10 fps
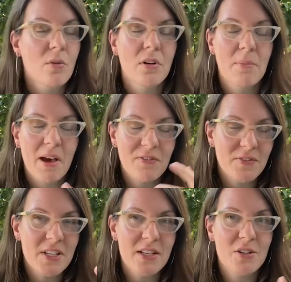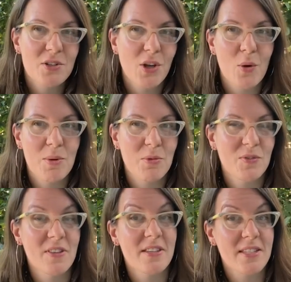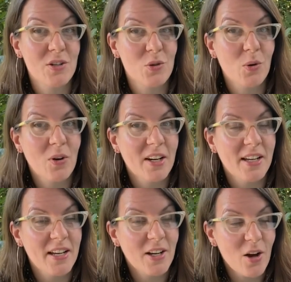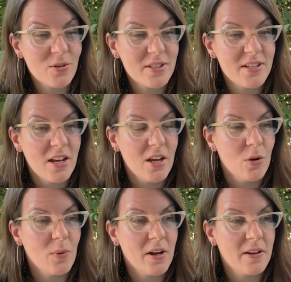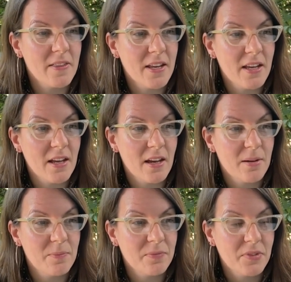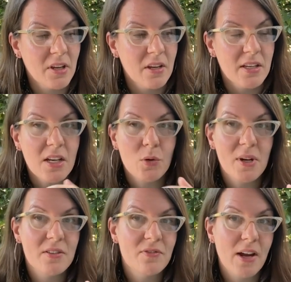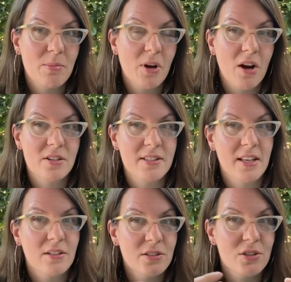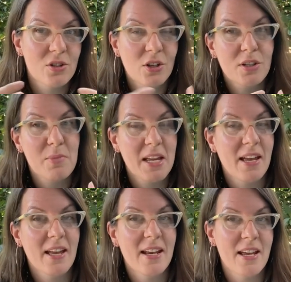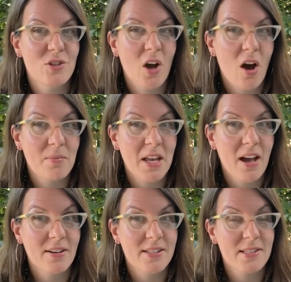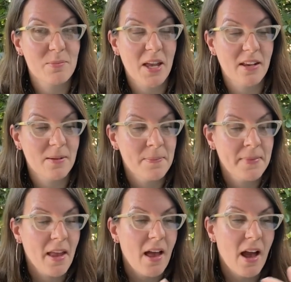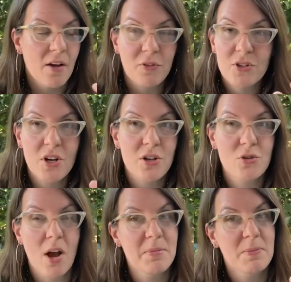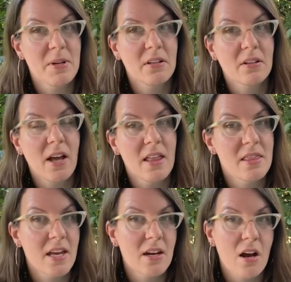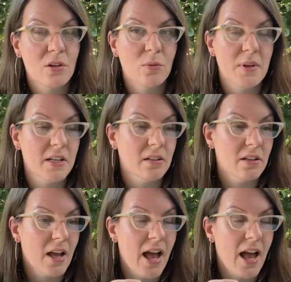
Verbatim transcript: About 15 years ago, we moved to the central Oregon coast, where the Yaquina Fiber Arts Guild took me in and taught me how to spin, first on a drop spindle and then on a wheel.